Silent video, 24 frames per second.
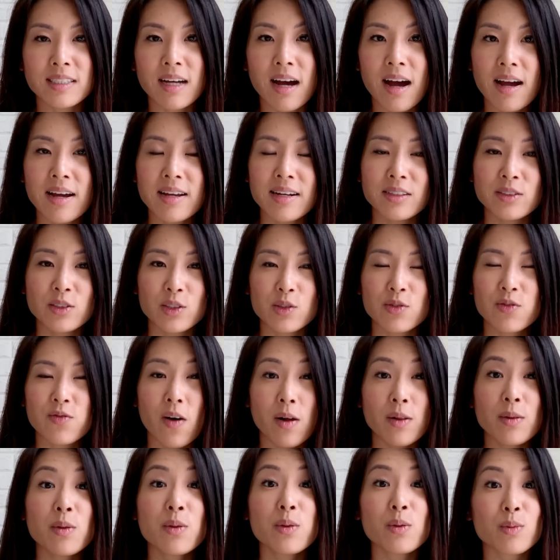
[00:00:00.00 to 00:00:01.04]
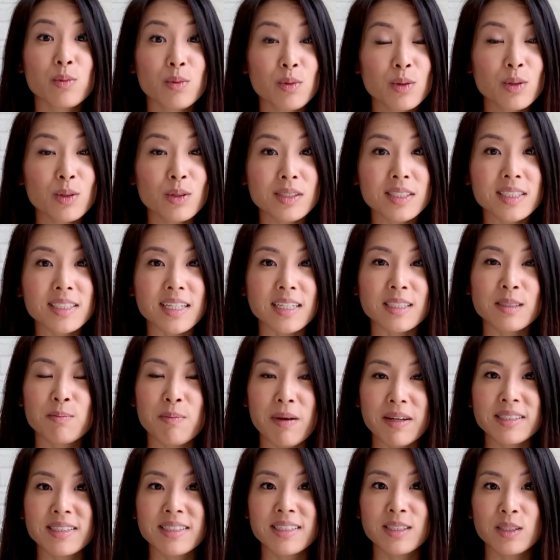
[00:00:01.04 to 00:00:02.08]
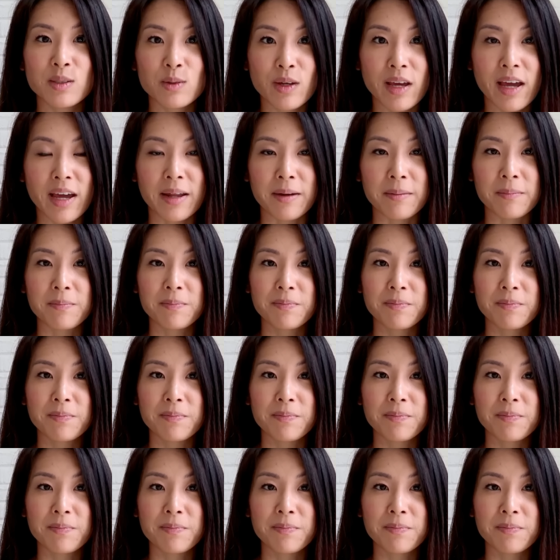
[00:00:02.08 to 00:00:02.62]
aside and just follow the rules as best as you can.